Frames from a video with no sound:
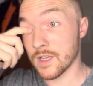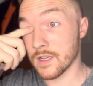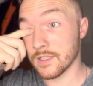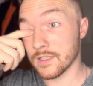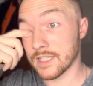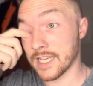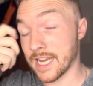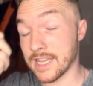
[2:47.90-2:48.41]

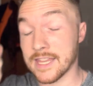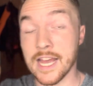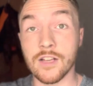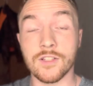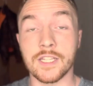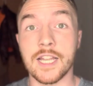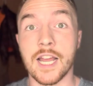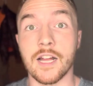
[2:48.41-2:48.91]
say a
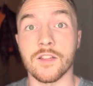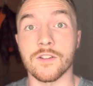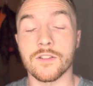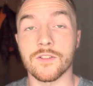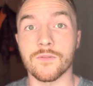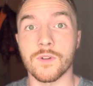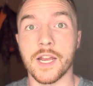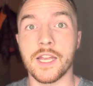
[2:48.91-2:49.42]
thousand
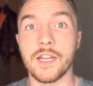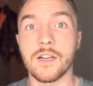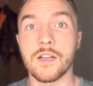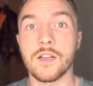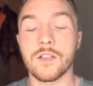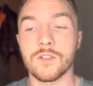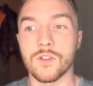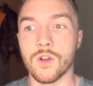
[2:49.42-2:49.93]
dollars, right?
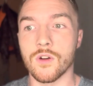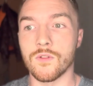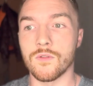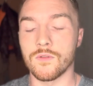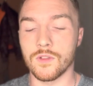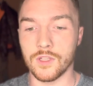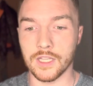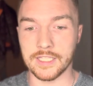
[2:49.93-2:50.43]

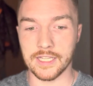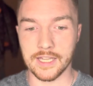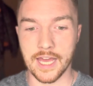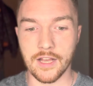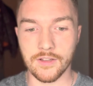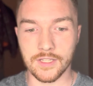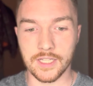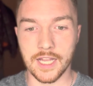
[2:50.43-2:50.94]
So it's a
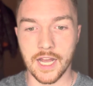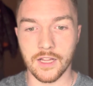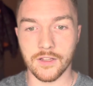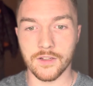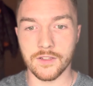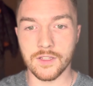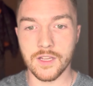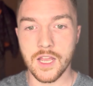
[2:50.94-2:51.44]
thousand
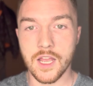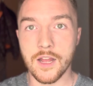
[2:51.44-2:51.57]
dollars.